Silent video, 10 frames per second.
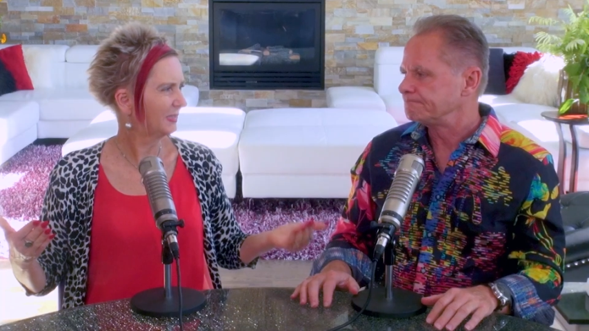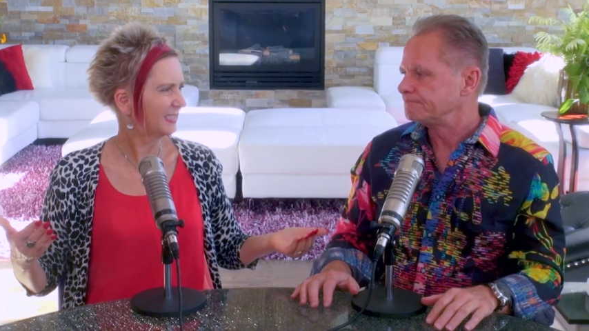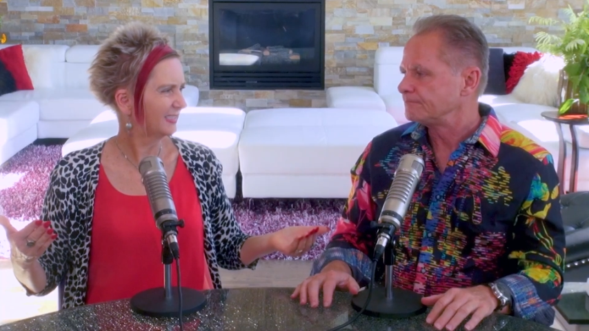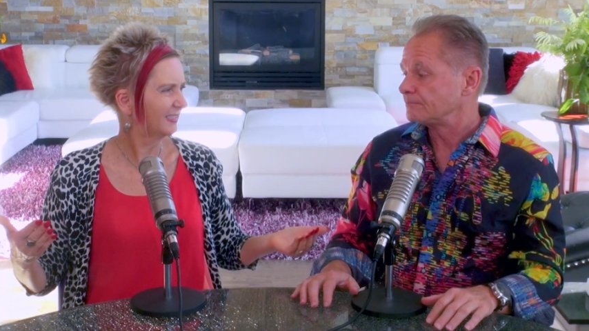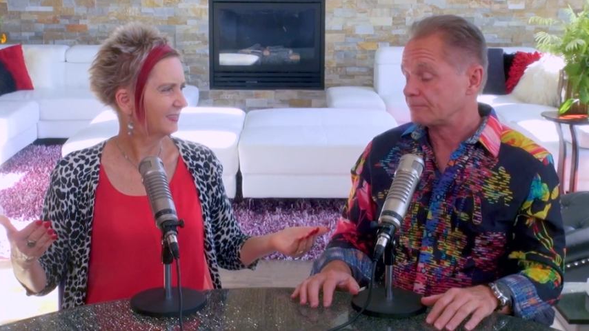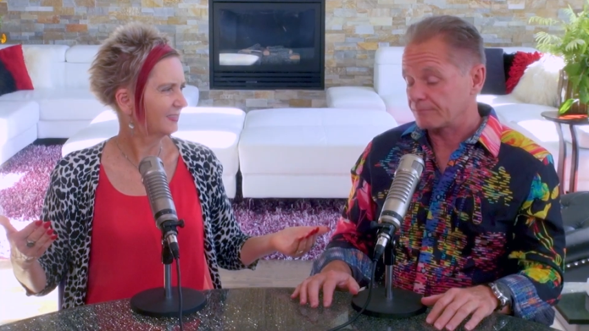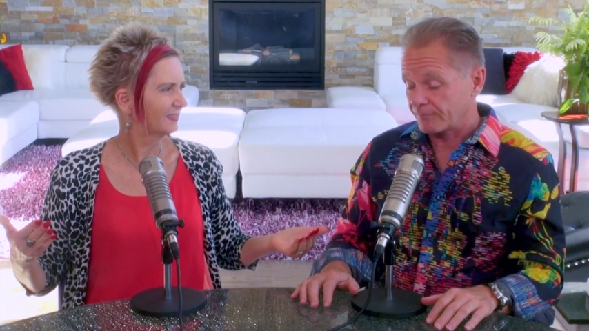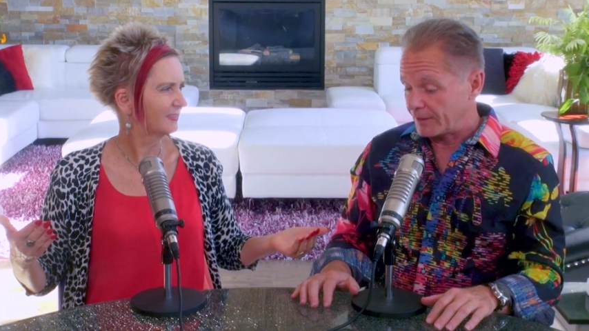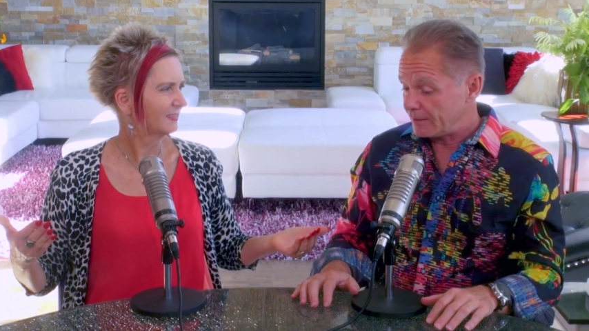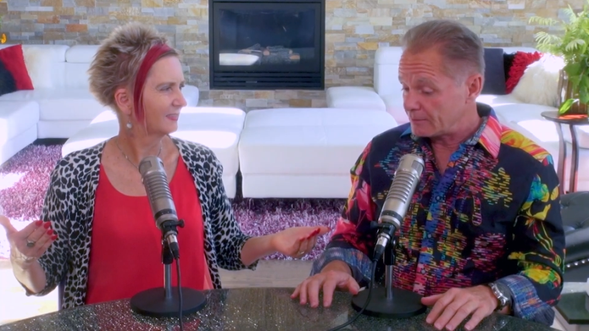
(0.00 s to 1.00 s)
Speaker 1: make sense?
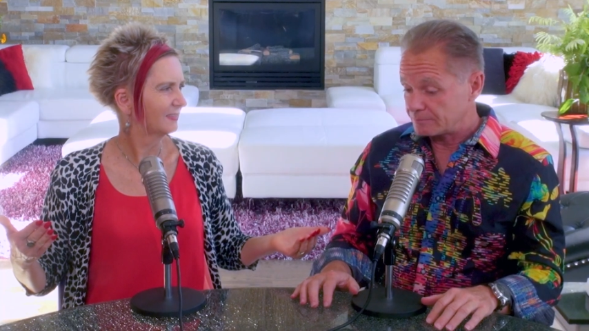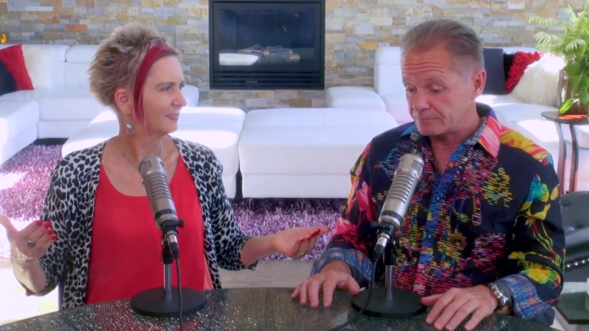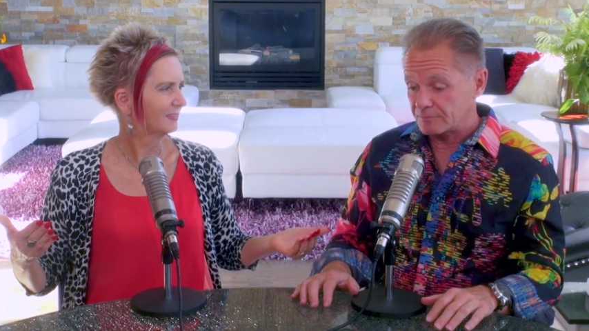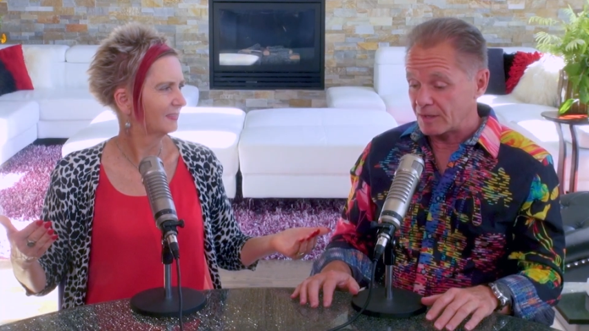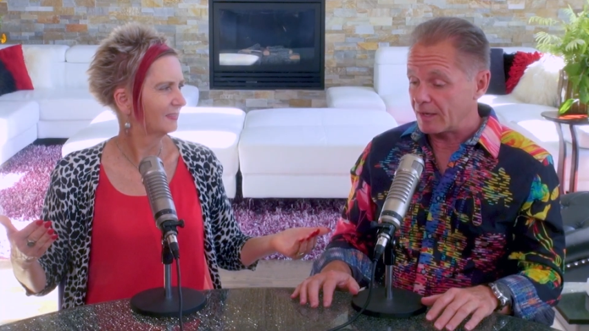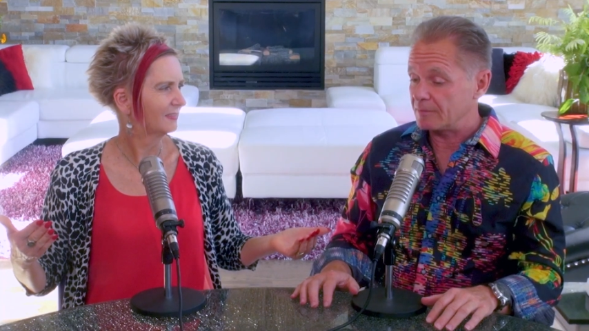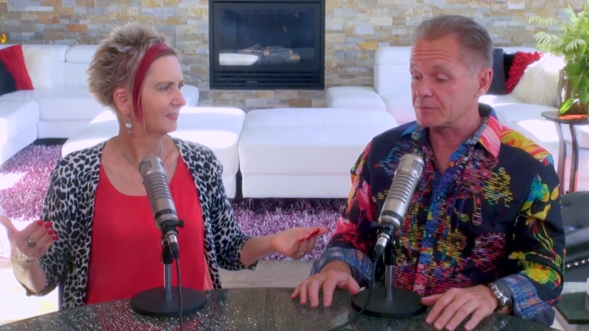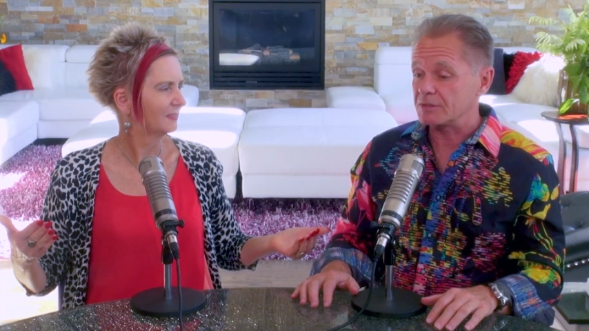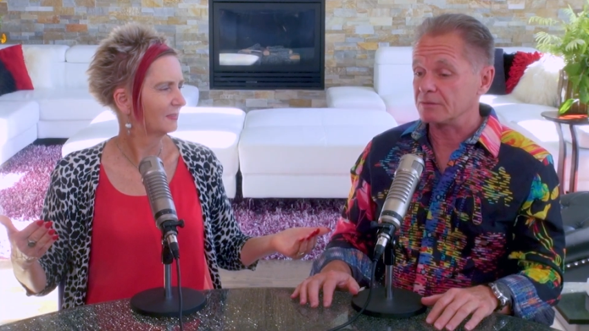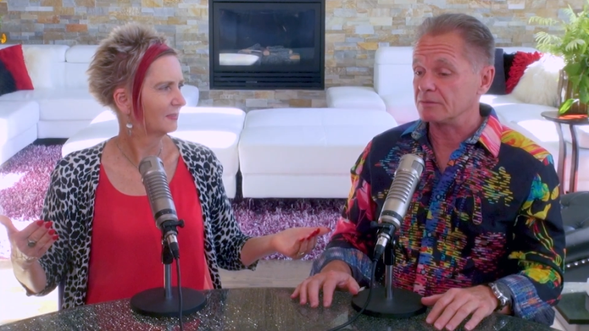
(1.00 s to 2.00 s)
Speaker 2: Yeah,
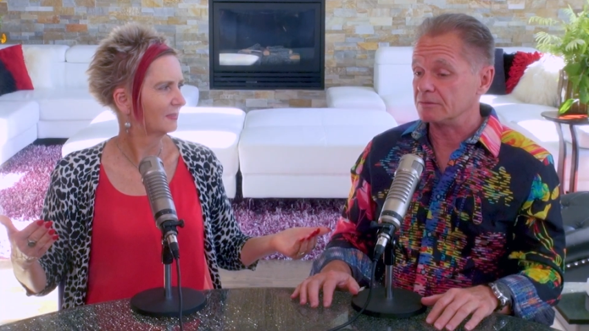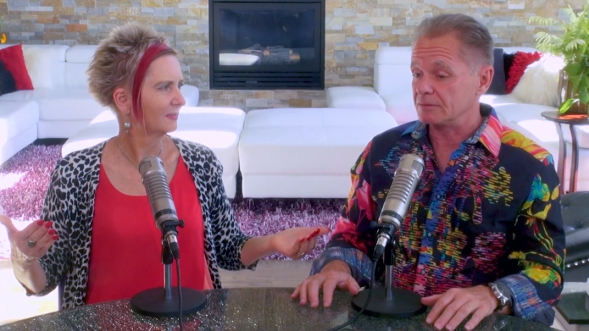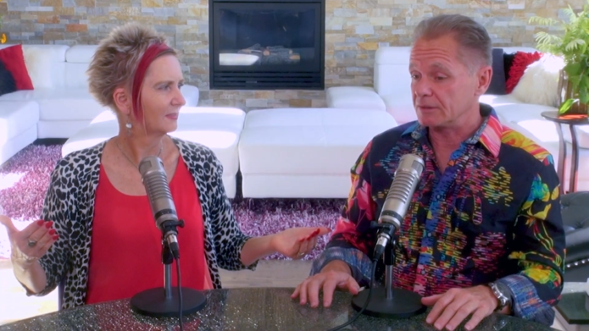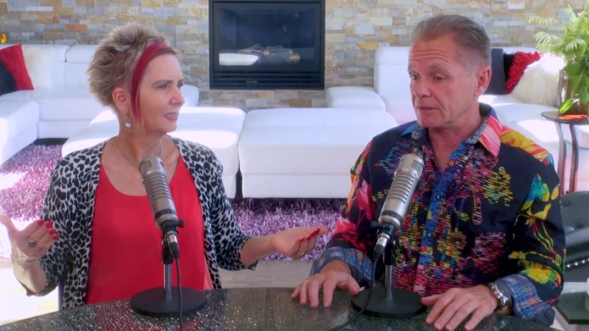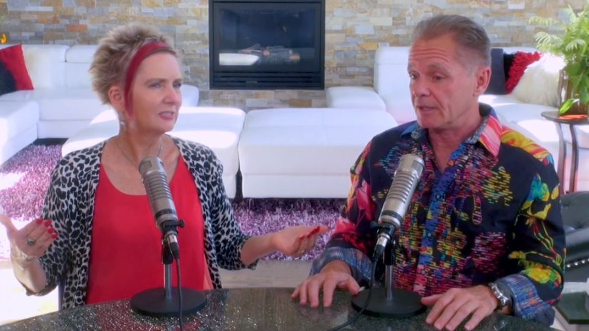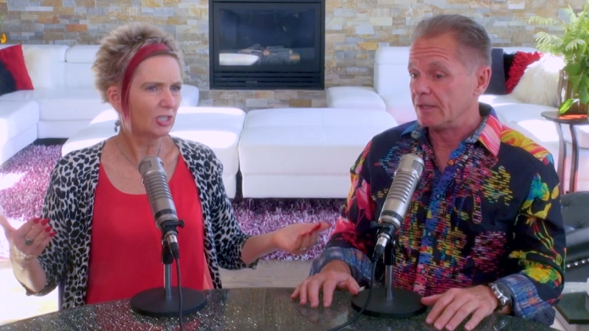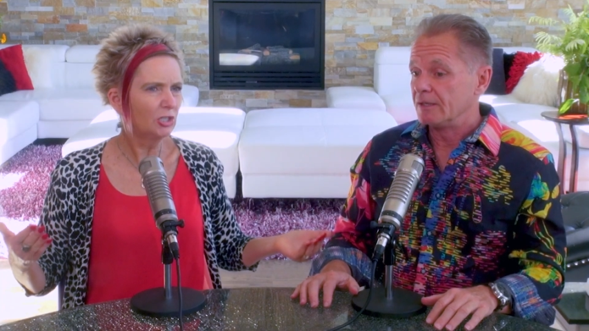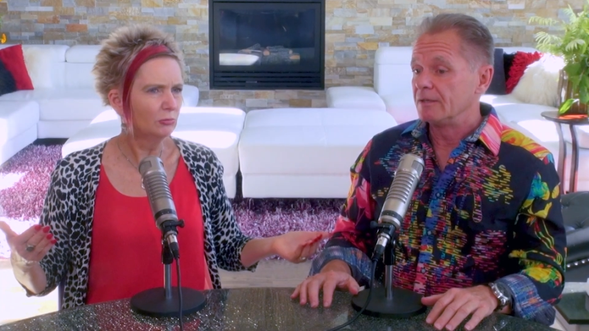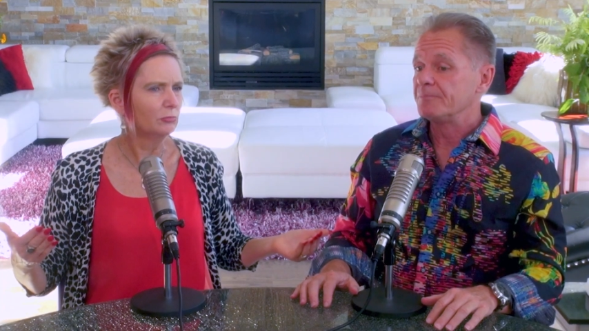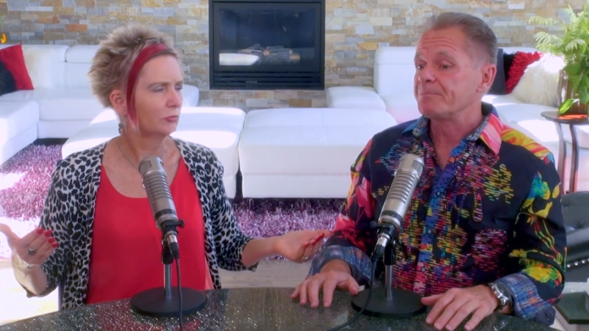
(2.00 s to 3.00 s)
absolutely.
Speaker 1: It's
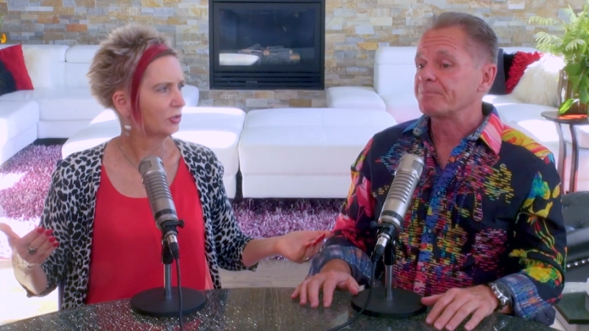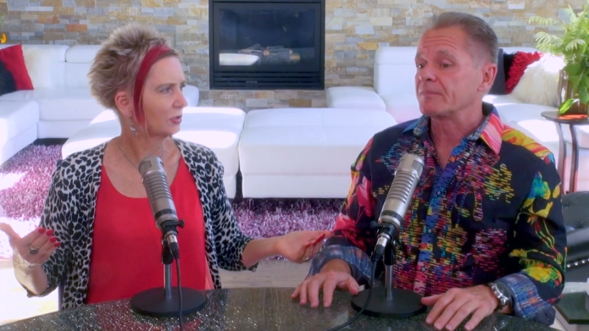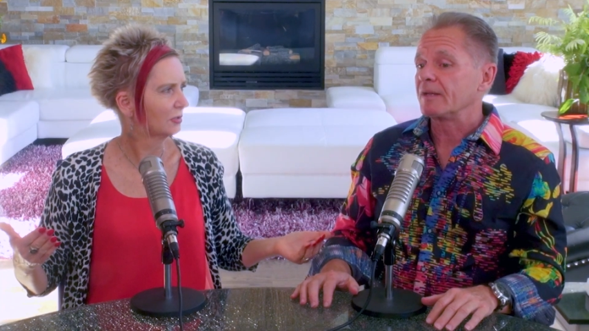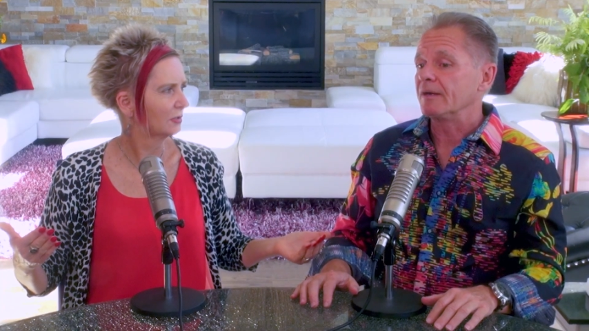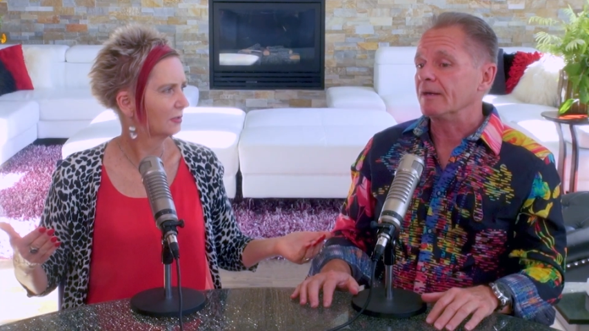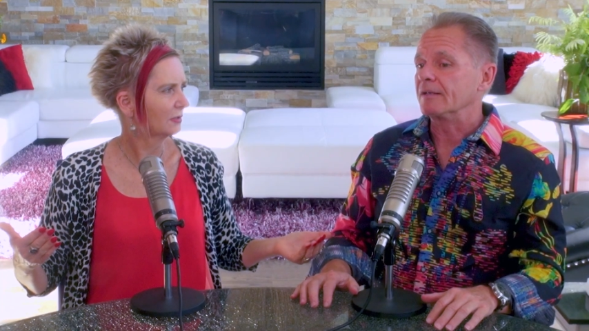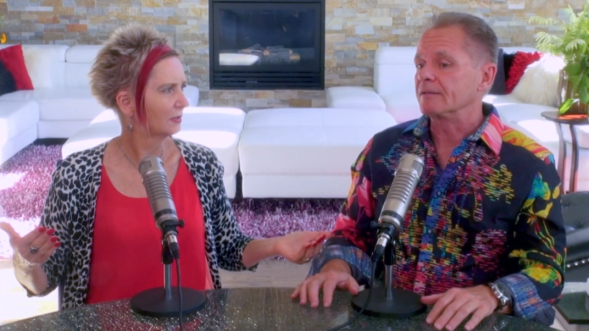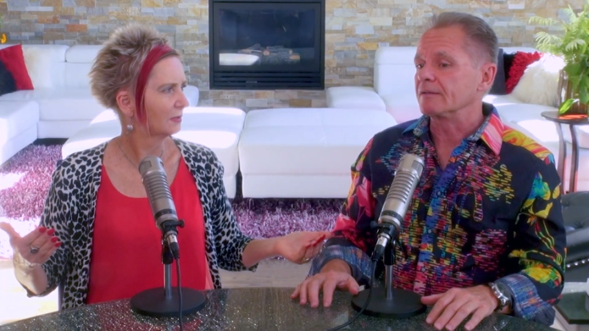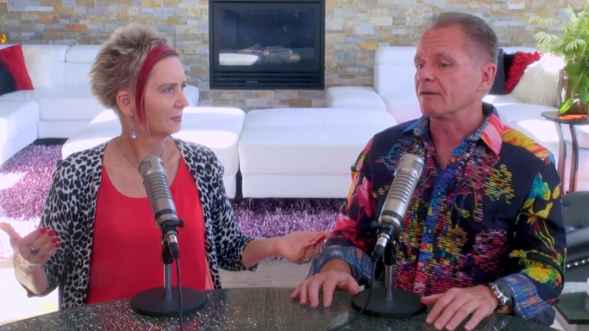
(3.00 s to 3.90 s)
huge.
Speaker 2: And